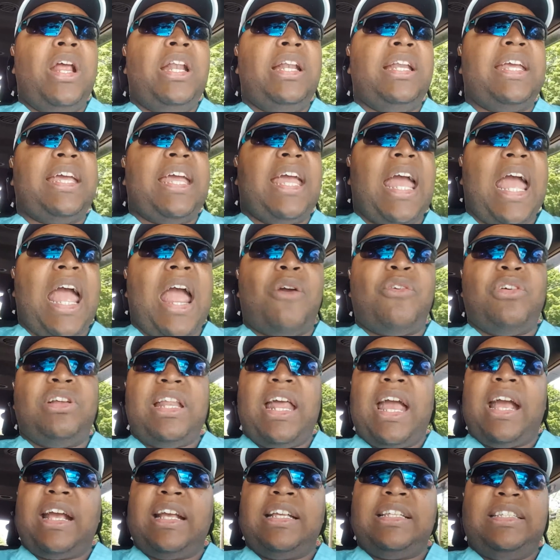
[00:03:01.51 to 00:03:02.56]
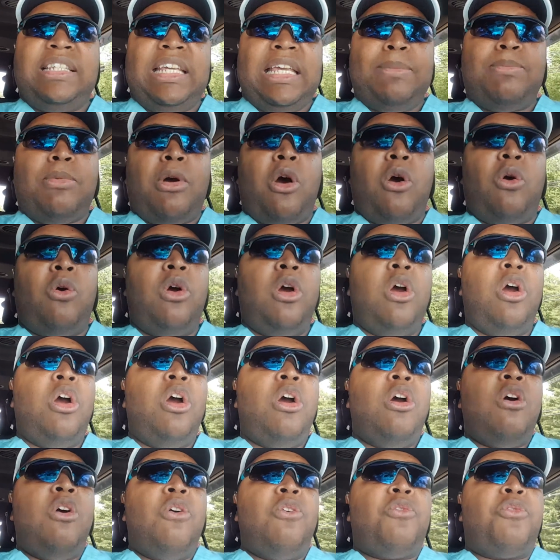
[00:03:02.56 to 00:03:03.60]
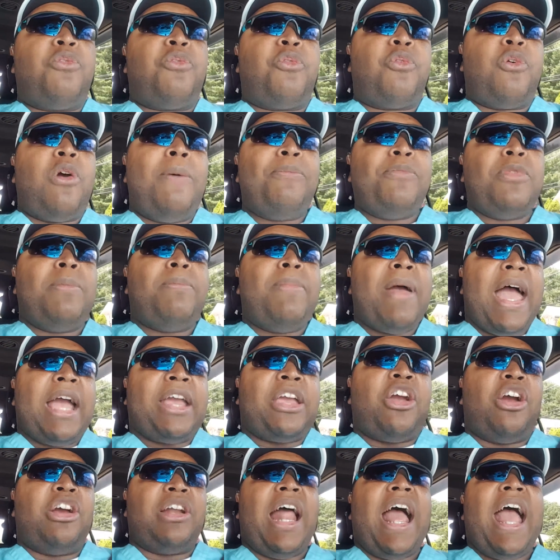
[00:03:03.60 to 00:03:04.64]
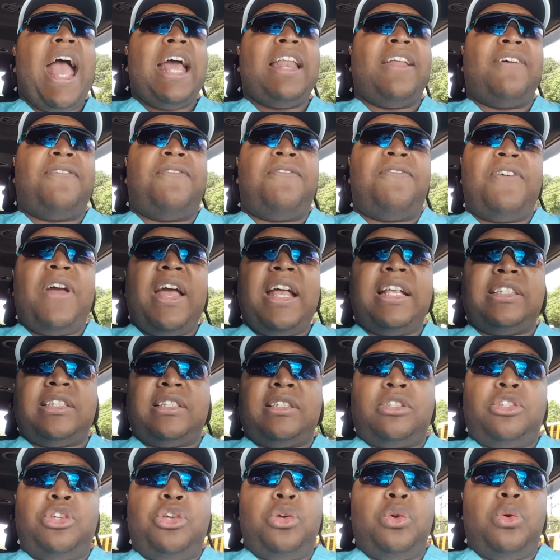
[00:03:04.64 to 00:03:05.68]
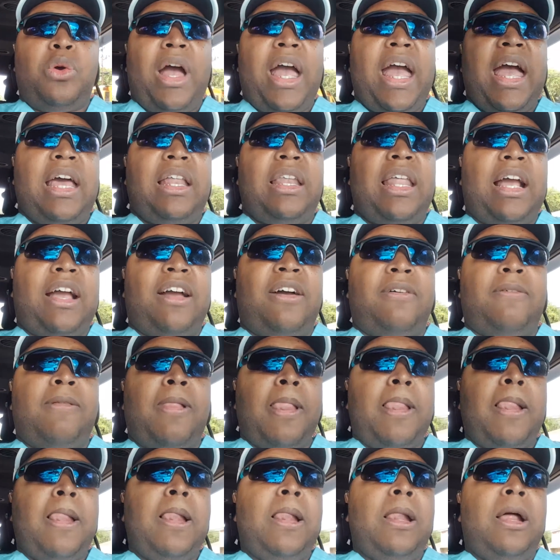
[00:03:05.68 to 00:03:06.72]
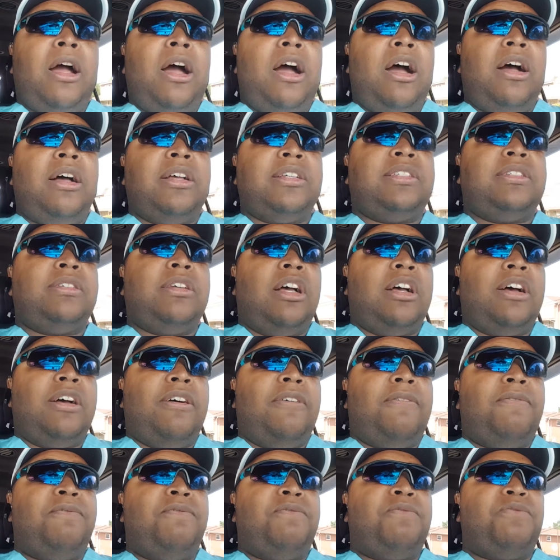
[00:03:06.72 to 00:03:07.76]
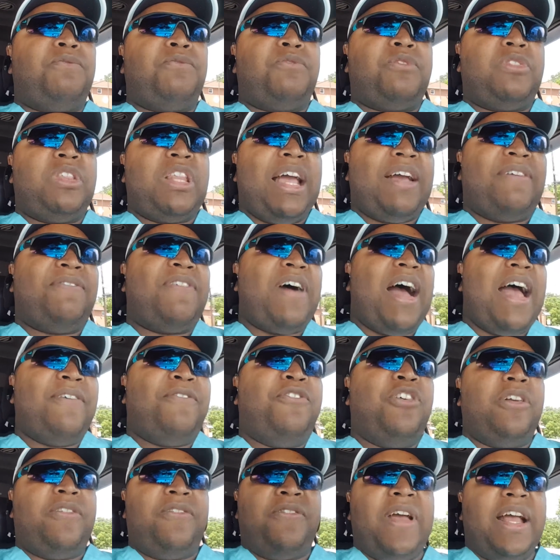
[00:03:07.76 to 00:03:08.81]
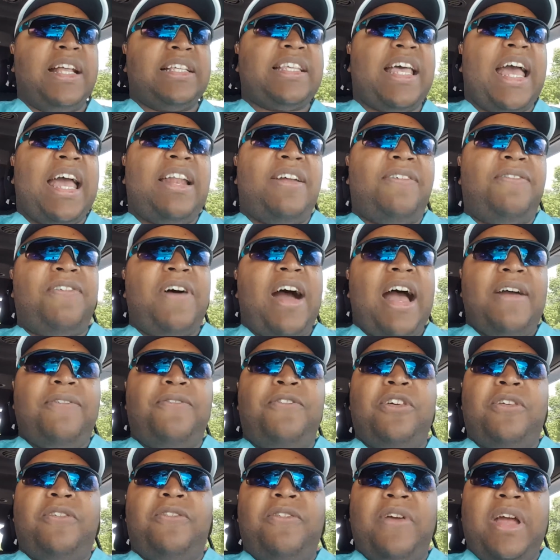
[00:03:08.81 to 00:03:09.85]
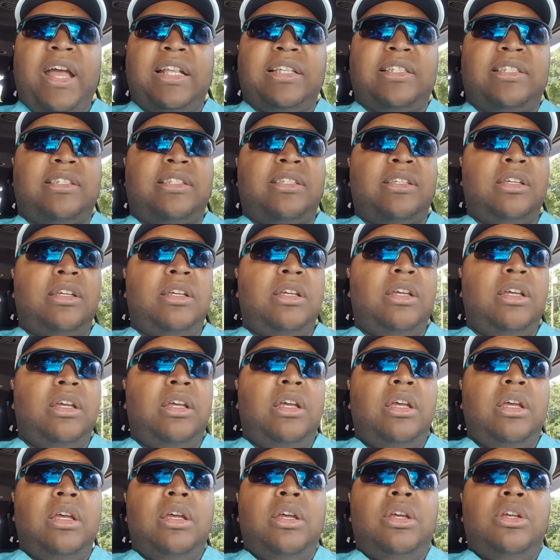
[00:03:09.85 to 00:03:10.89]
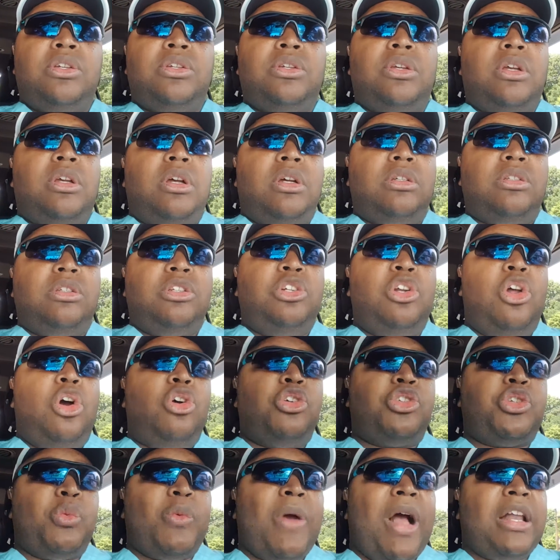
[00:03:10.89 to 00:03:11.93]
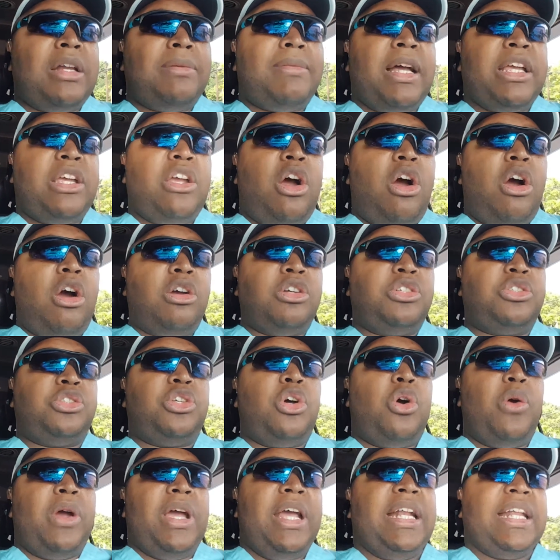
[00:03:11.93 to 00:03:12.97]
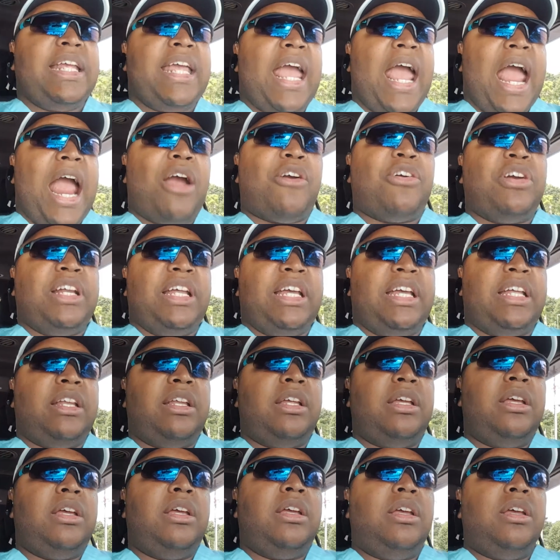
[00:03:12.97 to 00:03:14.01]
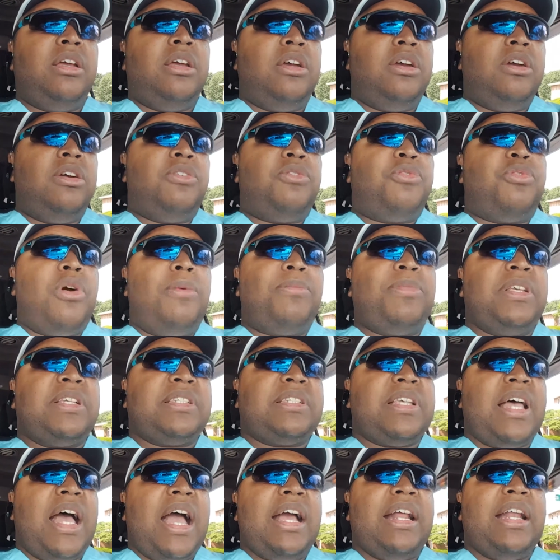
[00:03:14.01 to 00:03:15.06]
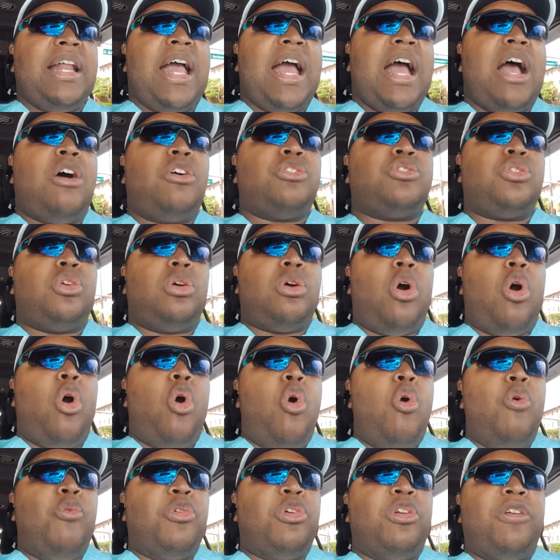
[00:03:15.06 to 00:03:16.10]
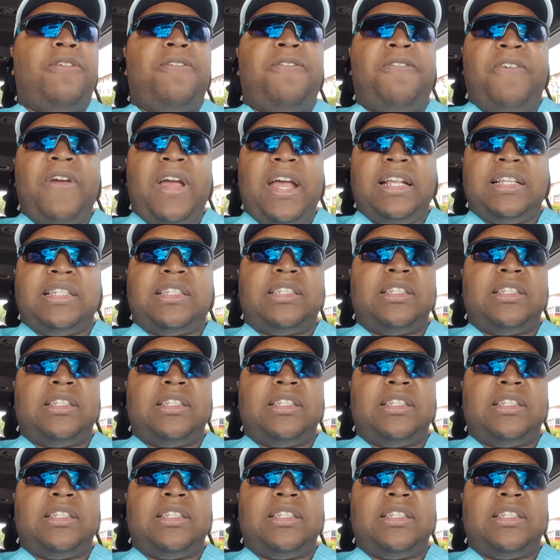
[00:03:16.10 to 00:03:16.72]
carried that gazebo from the backyard, and I had a fence too. I had like a 5-foot fence. I had a 5-foot fence, surrounding my yard. So it carried it from the side of the house over the fence,